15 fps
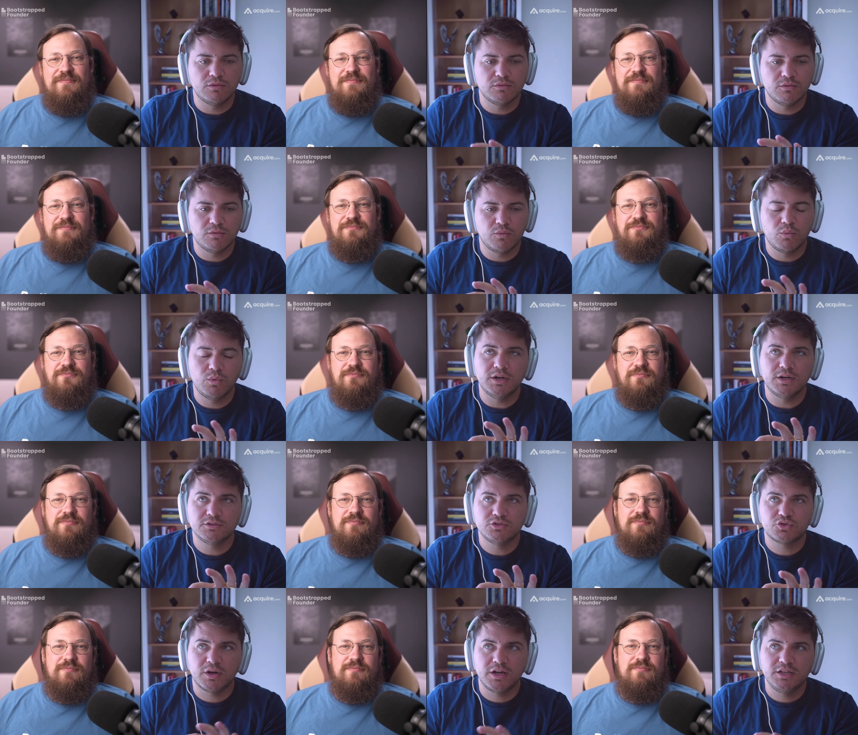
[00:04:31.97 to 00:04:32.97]
Speaker 1: we are
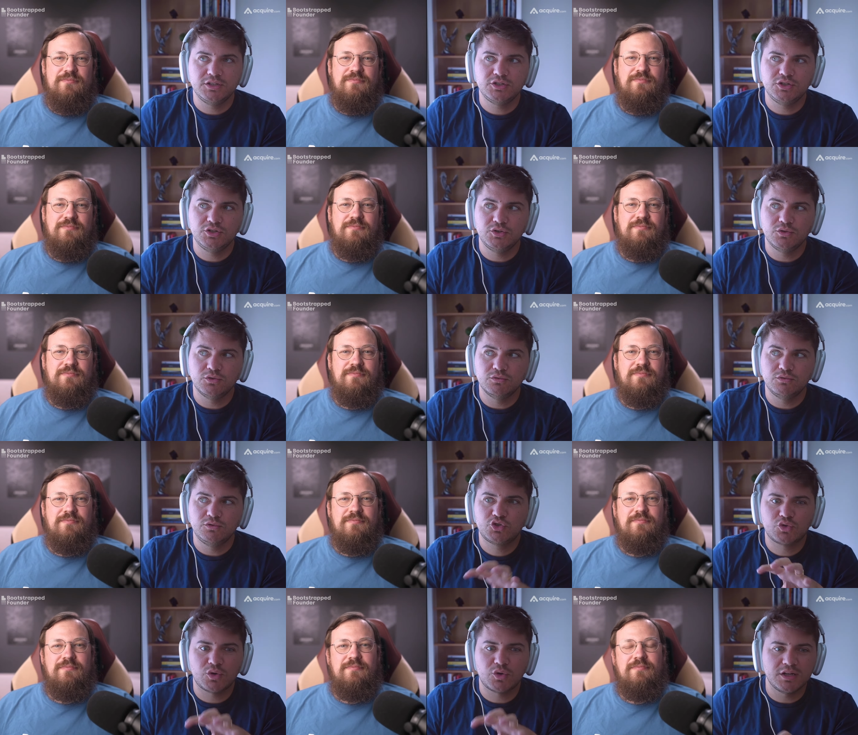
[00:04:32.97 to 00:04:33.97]
trying to
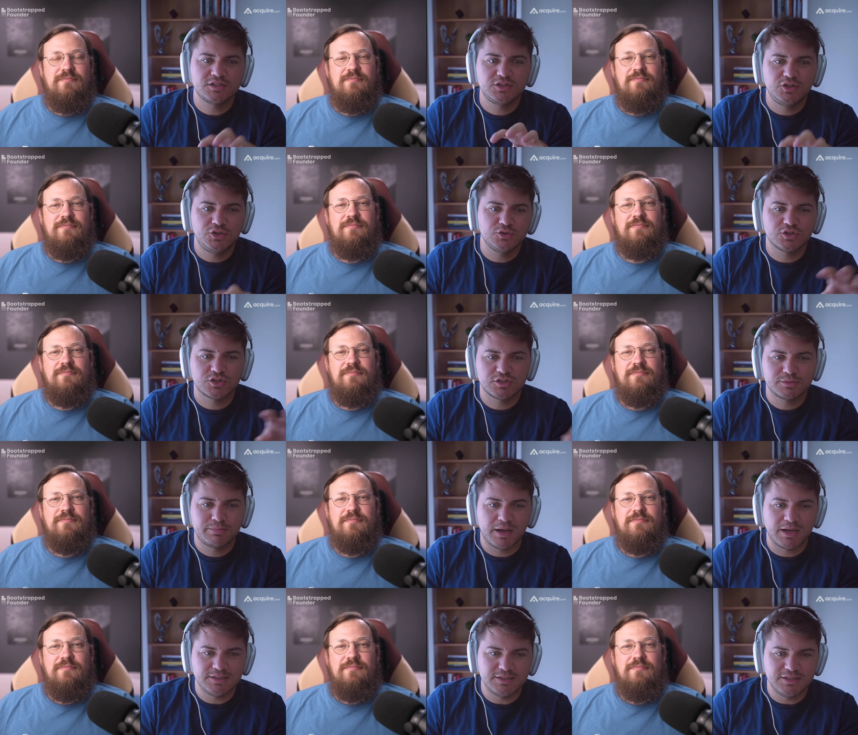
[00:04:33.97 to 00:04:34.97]
trust users by
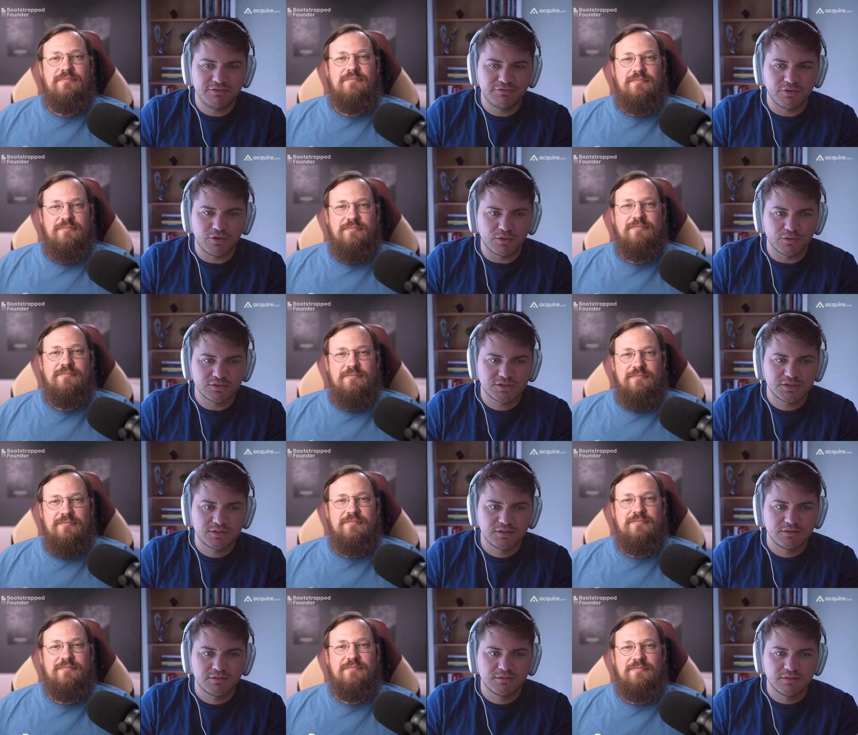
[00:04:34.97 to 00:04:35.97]
default
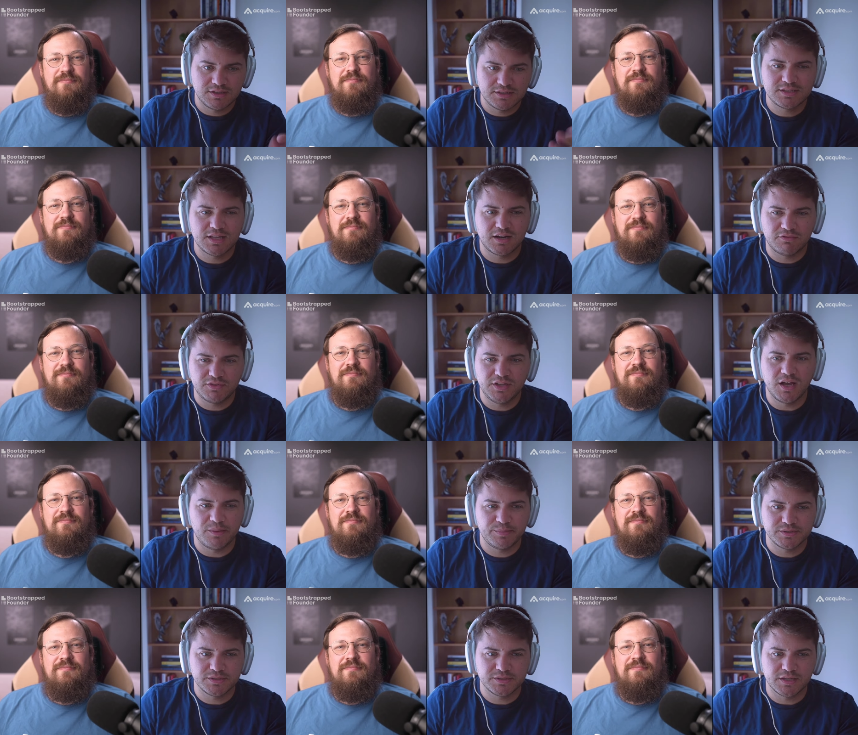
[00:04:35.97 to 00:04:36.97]
instead of the opposite,